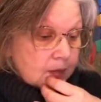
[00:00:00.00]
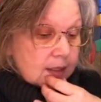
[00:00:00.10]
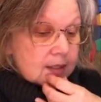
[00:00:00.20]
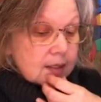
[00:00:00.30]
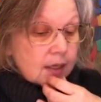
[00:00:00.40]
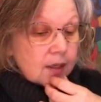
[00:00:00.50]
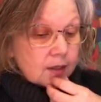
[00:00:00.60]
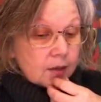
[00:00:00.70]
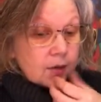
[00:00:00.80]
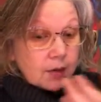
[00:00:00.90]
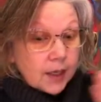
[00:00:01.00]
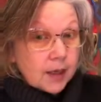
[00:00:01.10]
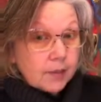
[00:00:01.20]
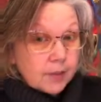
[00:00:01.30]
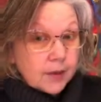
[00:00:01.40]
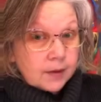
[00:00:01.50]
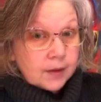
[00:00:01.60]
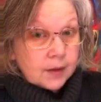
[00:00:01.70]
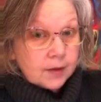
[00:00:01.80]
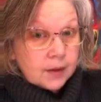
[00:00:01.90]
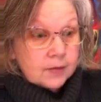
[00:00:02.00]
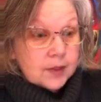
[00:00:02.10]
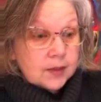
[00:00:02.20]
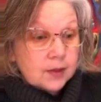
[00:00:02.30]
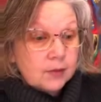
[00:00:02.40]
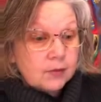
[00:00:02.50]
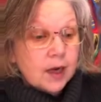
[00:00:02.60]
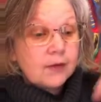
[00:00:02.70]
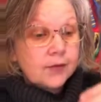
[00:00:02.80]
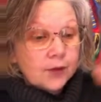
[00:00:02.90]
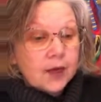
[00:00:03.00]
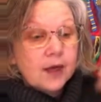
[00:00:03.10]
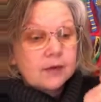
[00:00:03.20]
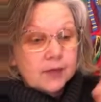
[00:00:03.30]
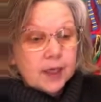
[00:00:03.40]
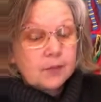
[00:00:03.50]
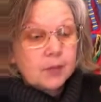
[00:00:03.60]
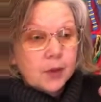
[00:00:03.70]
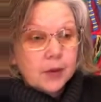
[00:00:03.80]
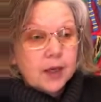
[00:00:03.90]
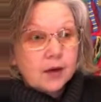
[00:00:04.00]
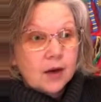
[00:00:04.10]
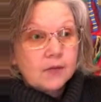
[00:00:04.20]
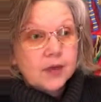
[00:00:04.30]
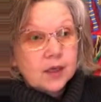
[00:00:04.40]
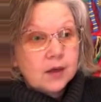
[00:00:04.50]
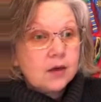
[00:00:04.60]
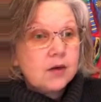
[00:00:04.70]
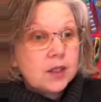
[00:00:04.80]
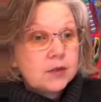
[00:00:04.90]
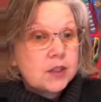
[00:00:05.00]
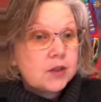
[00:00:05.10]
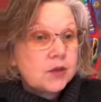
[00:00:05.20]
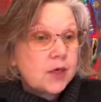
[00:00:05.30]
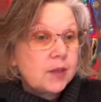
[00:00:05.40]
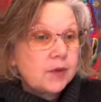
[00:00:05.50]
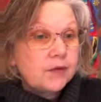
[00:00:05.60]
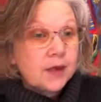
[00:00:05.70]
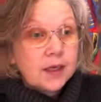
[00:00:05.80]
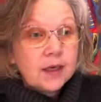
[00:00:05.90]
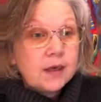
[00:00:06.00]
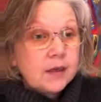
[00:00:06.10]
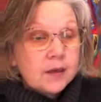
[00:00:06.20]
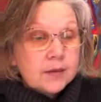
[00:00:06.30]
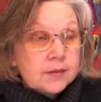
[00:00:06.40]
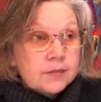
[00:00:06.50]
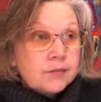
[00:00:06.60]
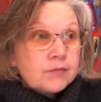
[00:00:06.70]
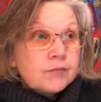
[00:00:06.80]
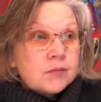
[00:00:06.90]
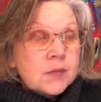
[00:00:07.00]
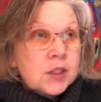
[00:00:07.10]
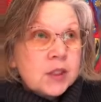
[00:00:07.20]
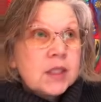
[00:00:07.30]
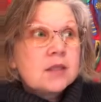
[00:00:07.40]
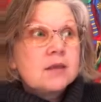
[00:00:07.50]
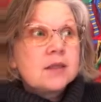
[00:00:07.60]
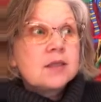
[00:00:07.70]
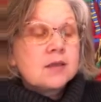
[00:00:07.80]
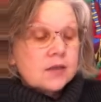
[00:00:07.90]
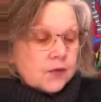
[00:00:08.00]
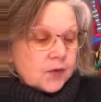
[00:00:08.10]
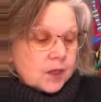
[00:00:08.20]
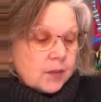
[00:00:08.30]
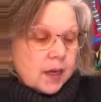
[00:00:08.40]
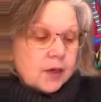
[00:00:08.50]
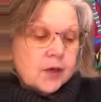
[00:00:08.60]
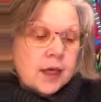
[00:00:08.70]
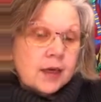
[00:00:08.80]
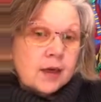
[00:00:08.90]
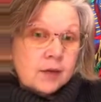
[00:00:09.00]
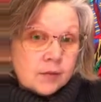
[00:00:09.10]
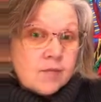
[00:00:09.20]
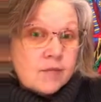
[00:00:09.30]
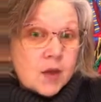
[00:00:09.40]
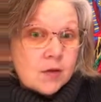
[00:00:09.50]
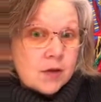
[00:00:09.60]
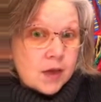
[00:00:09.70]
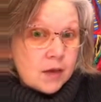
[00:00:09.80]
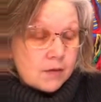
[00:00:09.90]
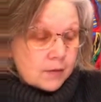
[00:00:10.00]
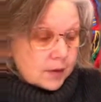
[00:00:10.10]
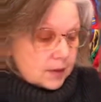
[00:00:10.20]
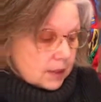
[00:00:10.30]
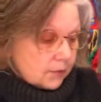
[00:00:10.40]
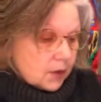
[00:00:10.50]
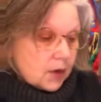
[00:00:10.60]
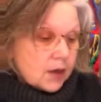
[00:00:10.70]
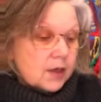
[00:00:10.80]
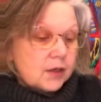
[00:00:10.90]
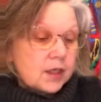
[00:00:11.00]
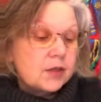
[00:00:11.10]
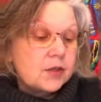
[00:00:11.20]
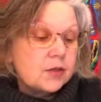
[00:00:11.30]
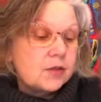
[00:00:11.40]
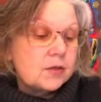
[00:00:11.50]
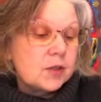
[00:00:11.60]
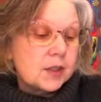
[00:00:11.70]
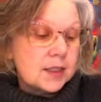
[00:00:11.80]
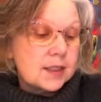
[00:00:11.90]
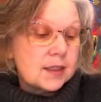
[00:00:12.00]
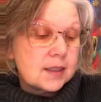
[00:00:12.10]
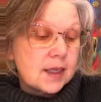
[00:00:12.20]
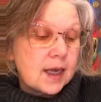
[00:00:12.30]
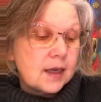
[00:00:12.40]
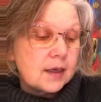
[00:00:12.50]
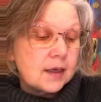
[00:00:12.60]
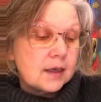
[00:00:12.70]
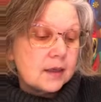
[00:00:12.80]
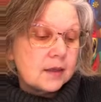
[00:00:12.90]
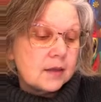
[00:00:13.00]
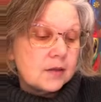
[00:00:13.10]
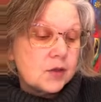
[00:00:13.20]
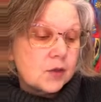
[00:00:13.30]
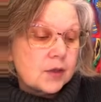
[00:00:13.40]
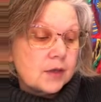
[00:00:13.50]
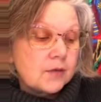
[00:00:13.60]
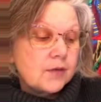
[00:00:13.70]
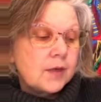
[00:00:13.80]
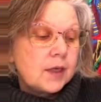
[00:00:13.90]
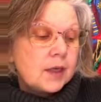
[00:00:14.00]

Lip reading: they say, you know, hey, you know, that was a little rough, you're kind of like blowing it off, like, oh, I was just trying to be funny. You need to listen to the feedback you're getting. Okay, with the Devil card, you need to listen to that and sort of